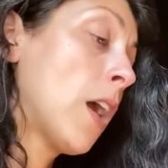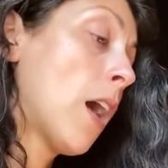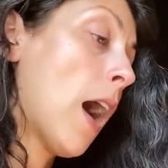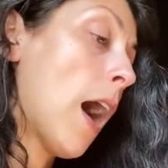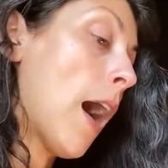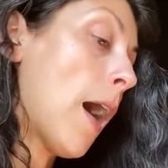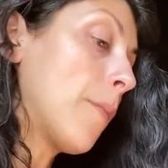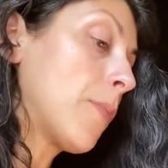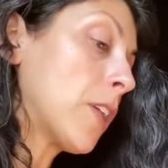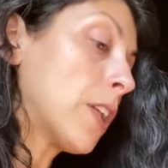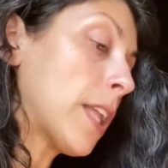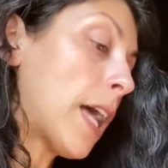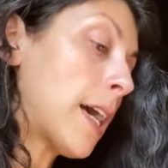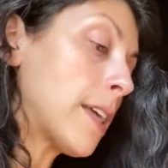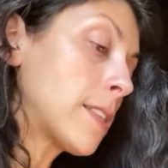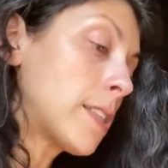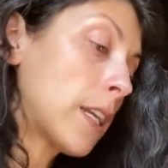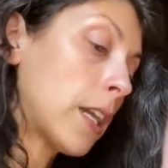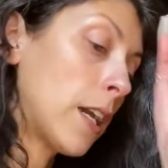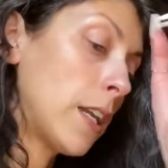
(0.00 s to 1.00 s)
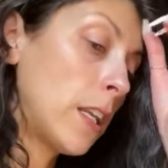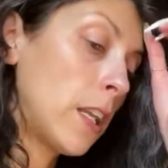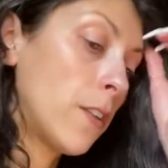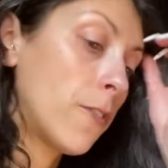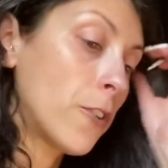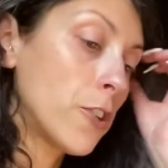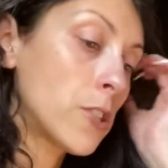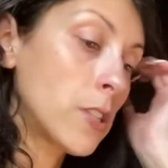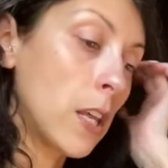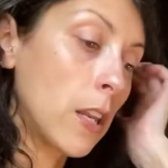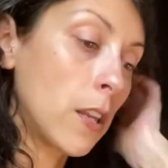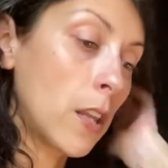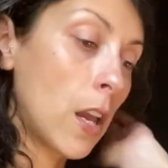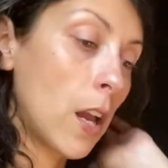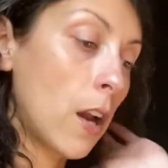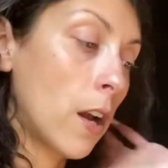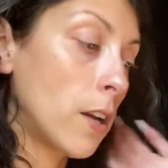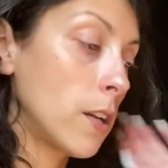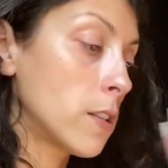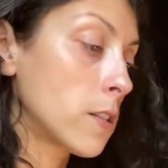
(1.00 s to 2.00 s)
The last thing I need for
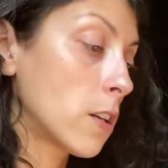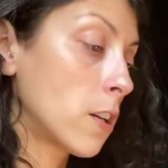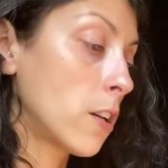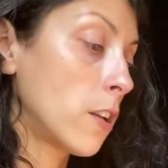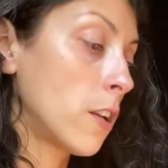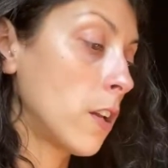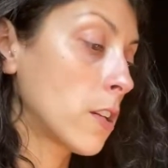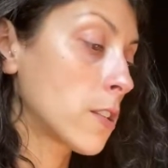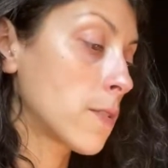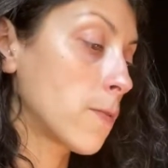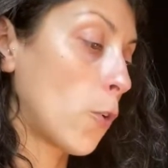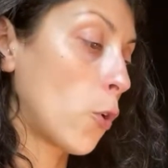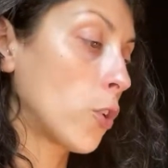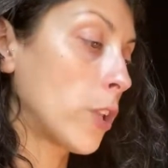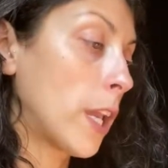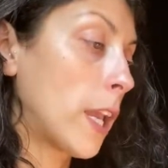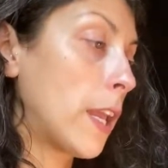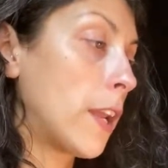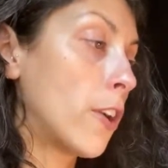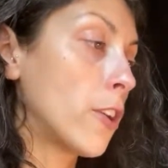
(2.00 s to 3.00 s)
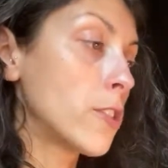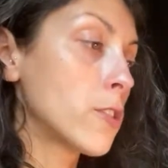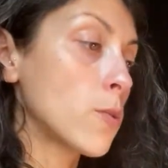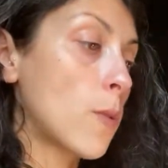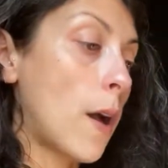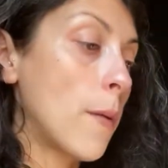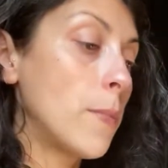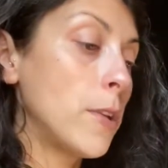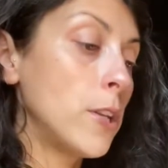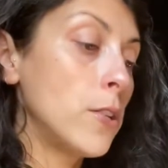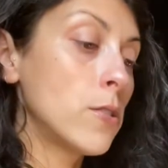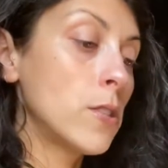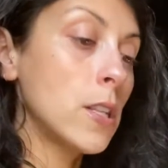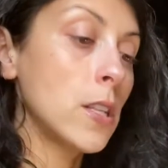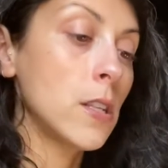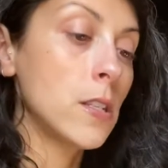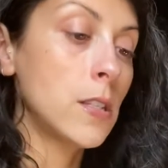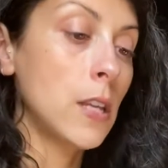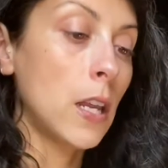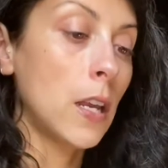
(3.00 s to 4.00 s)
skincare is a good exfoliator. So I've been using the St.